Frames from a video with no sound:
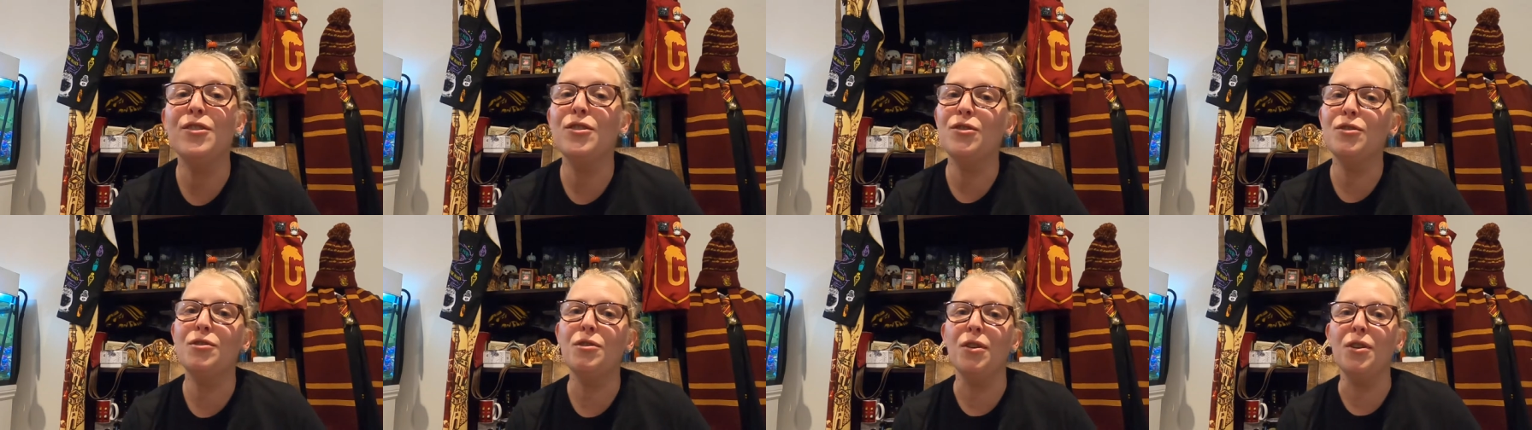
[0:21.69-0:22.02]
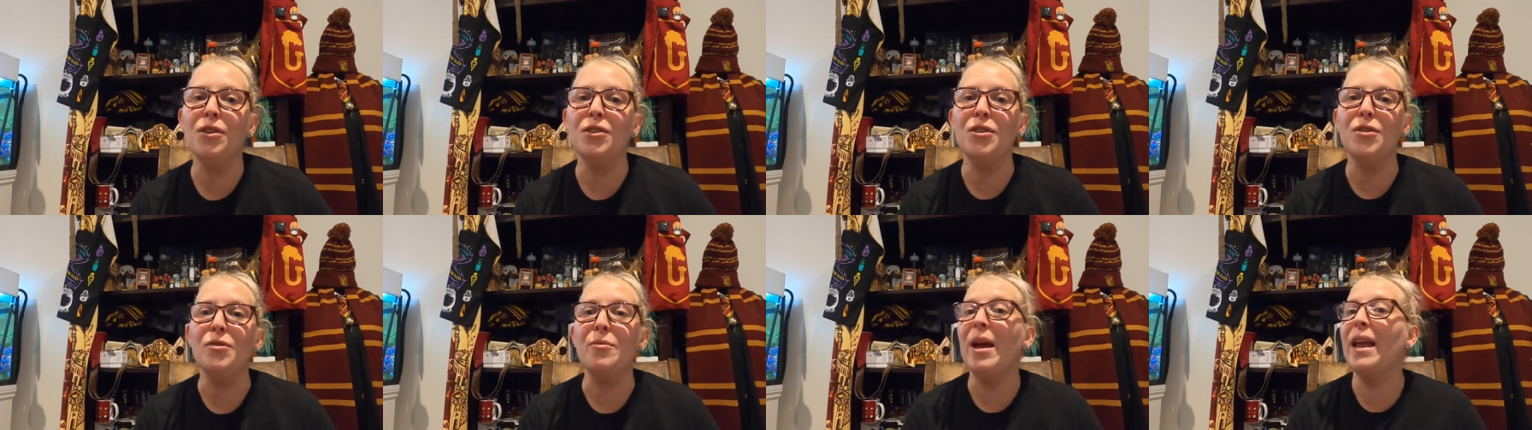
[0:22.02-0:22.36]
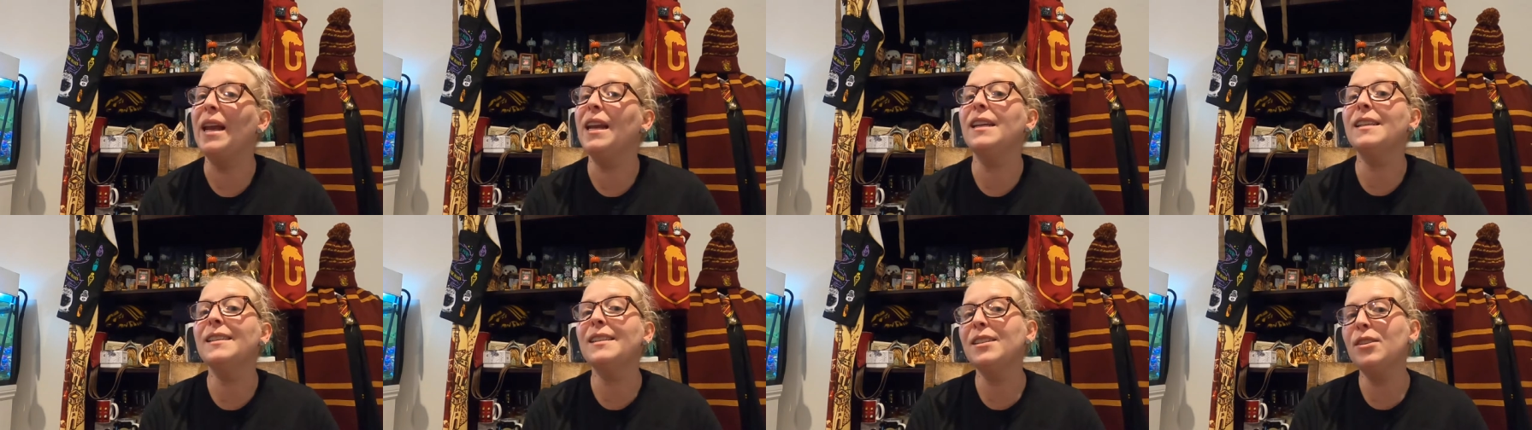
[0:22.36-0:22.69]
to show you
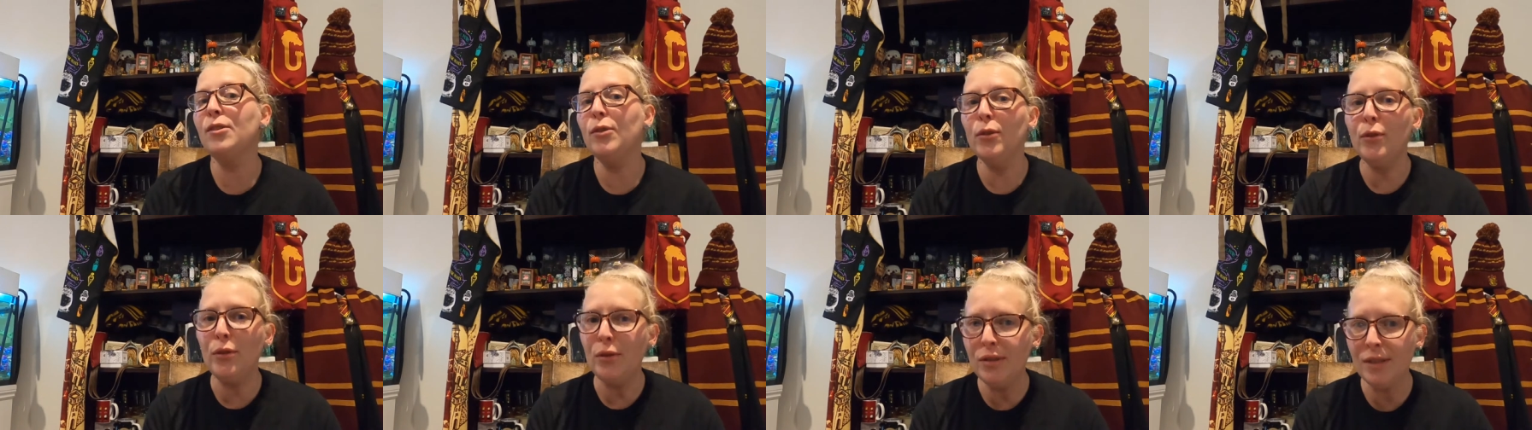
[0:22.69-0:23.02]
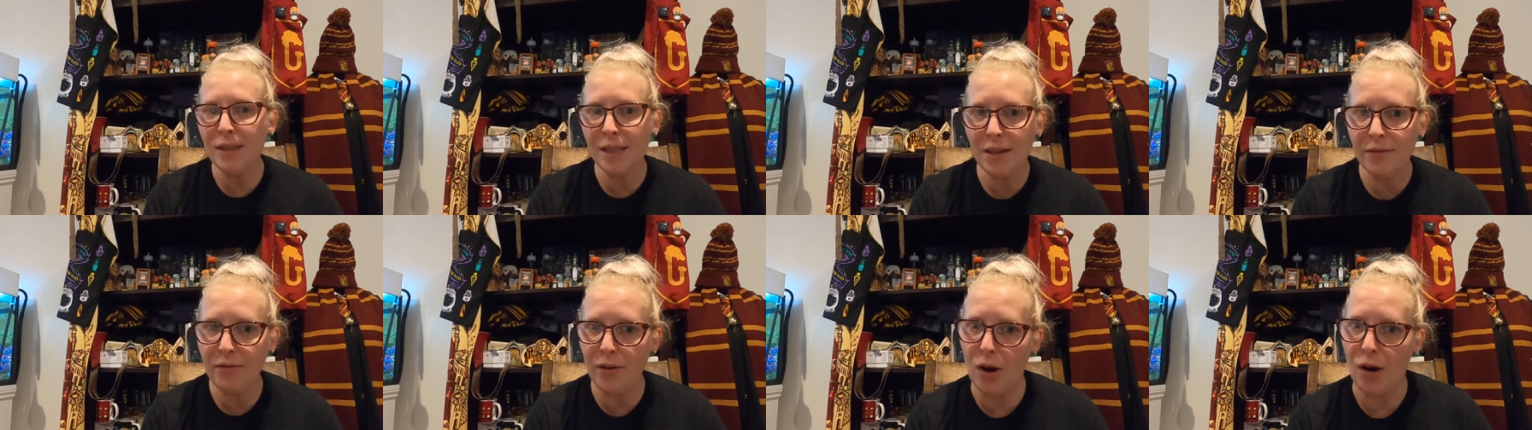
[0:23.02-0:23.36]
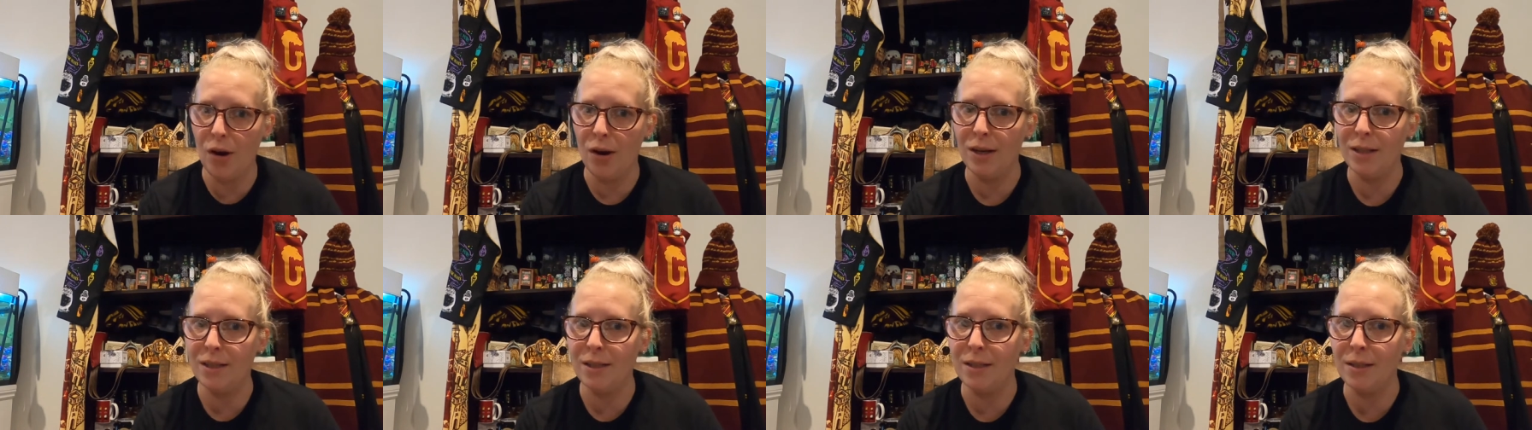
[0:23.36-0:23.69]
an exclusive
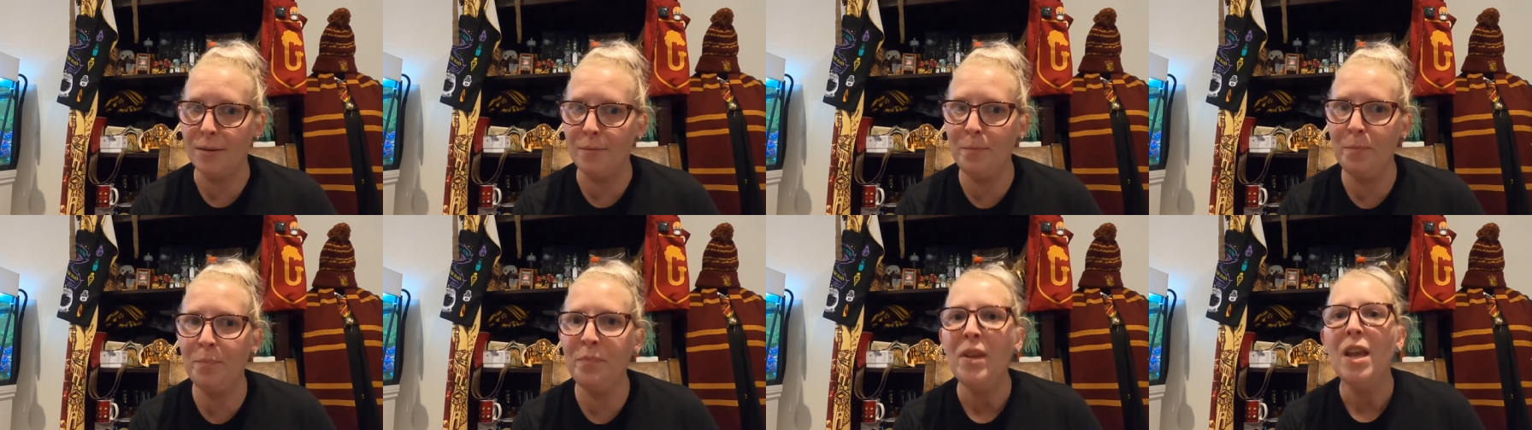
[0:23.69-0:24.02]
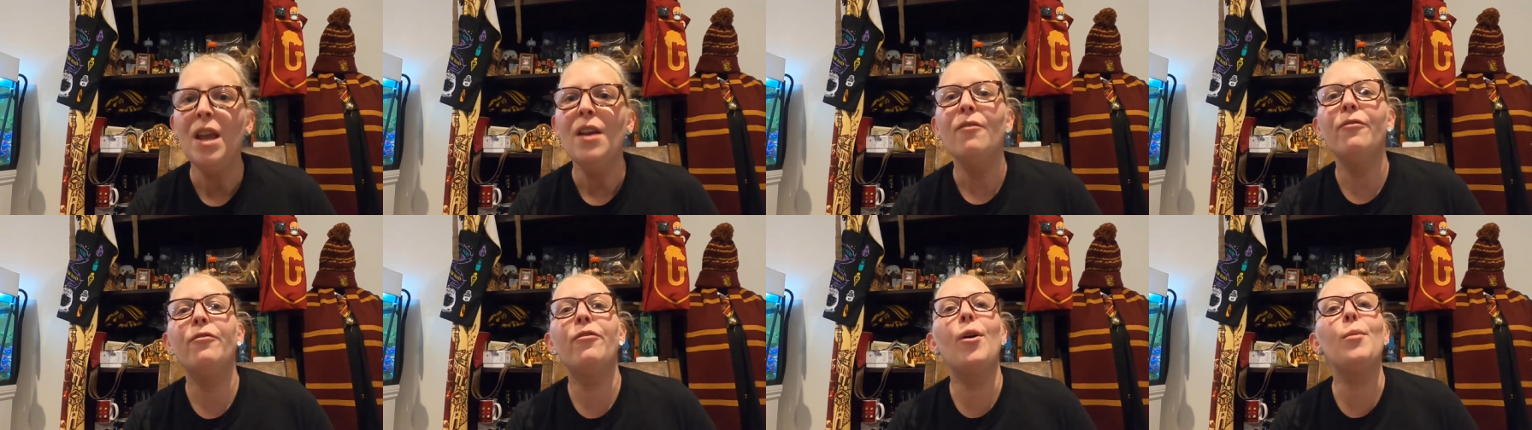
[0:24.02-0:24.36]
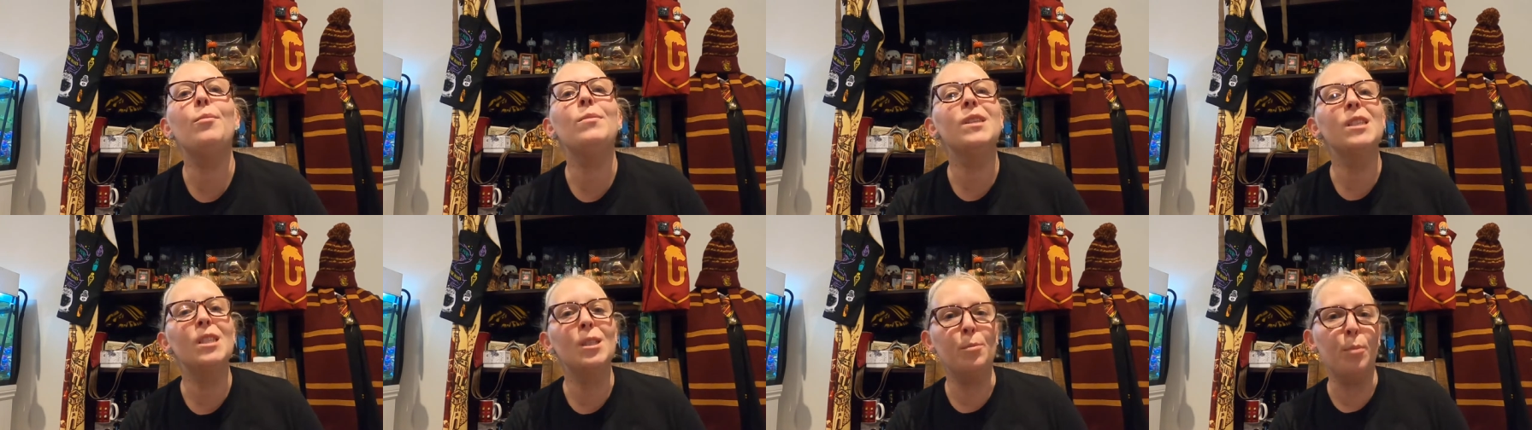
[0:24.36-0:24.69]
item
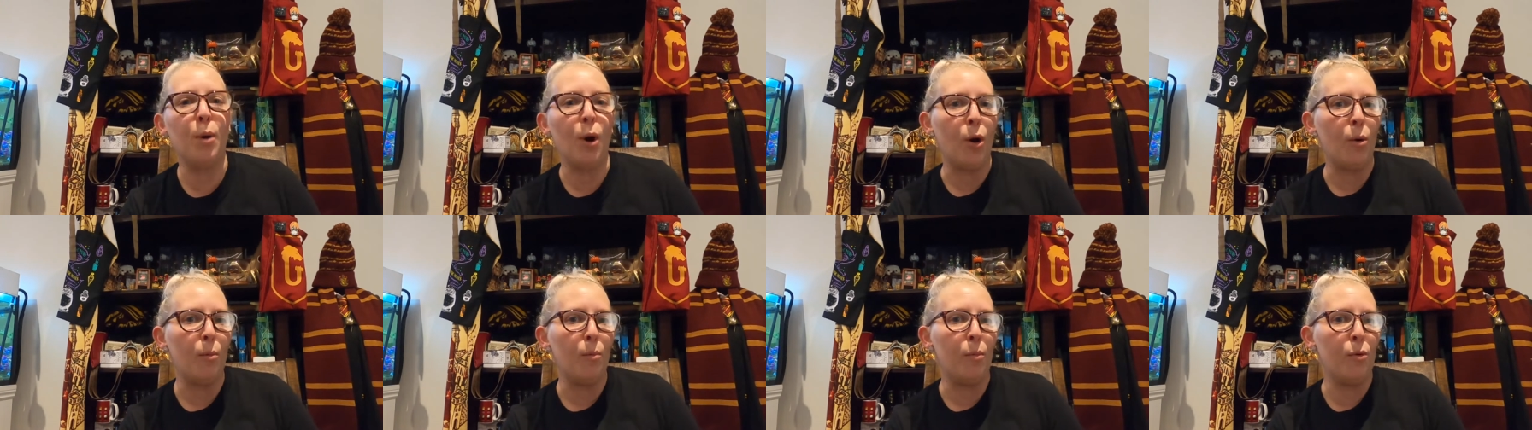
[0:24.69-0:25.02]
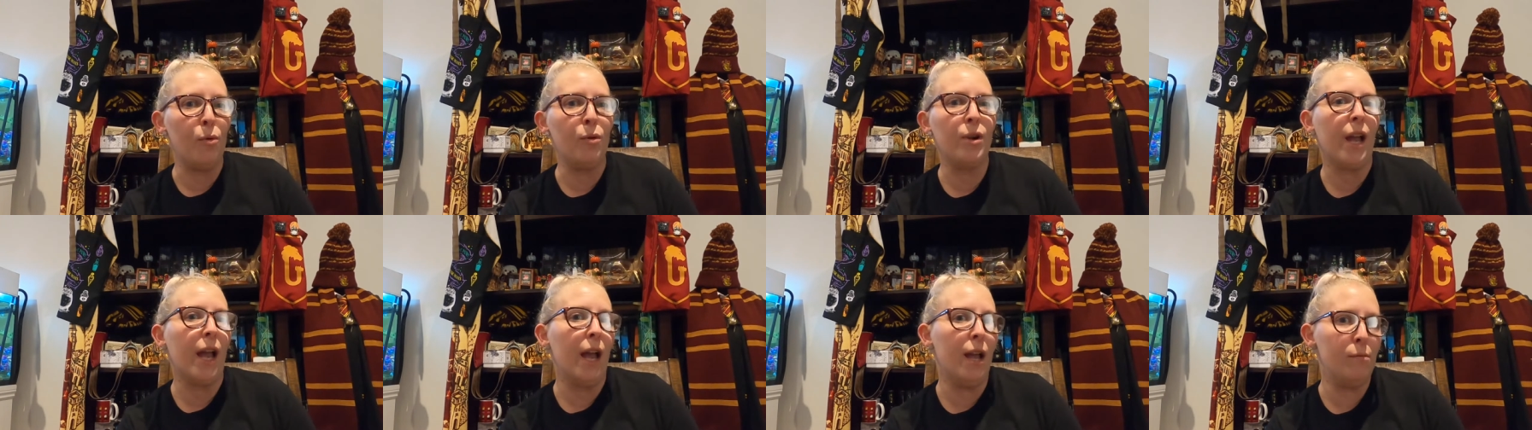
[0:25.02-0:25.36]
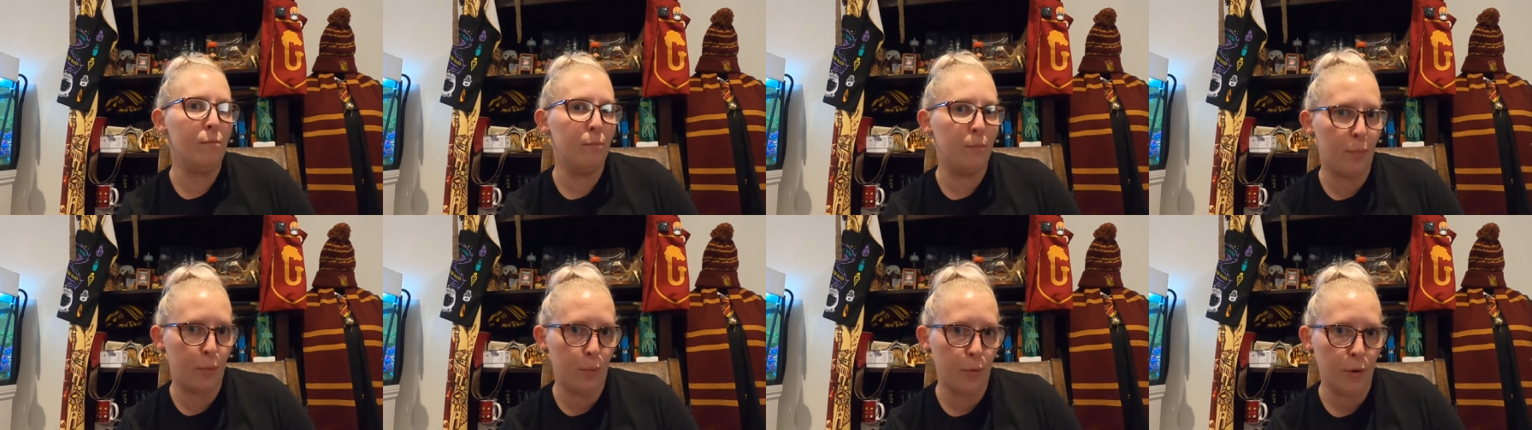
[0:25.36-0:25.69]
from Spellbook
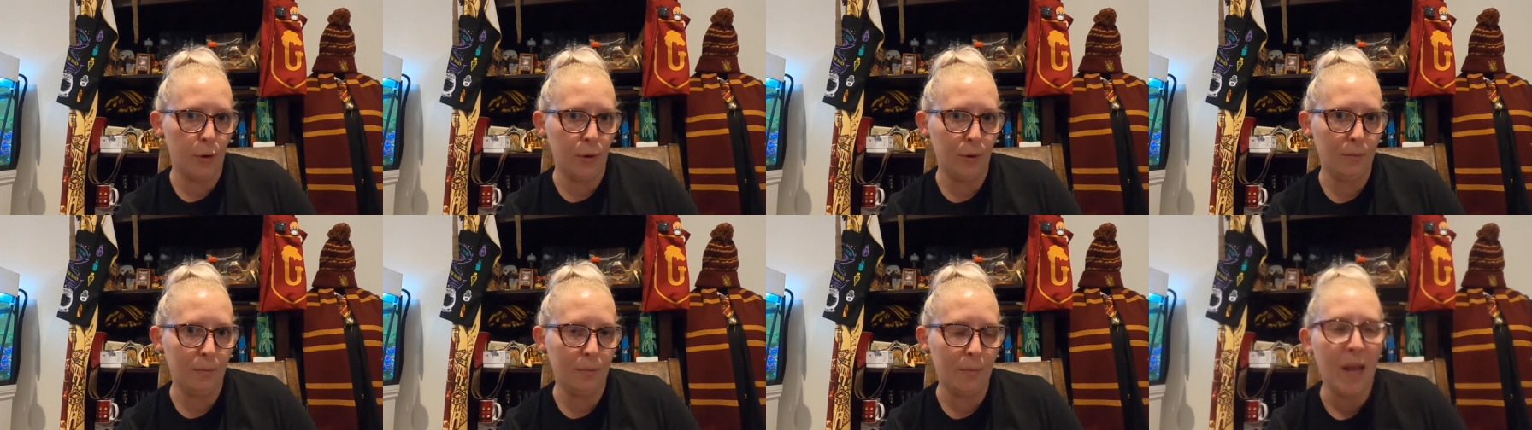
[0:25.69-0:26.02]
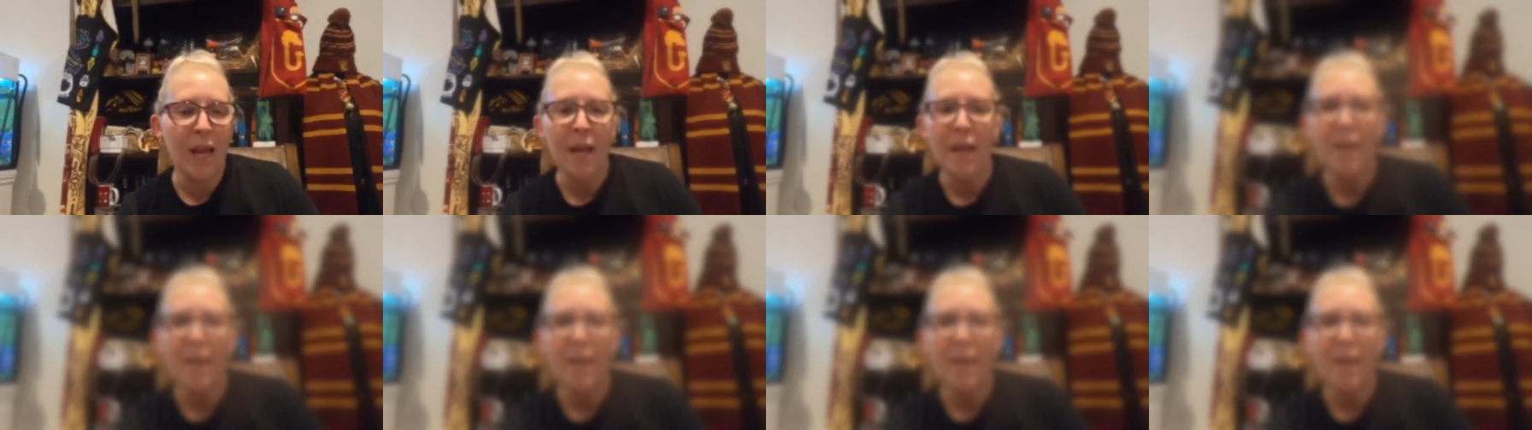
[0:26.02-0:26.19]
and Broom.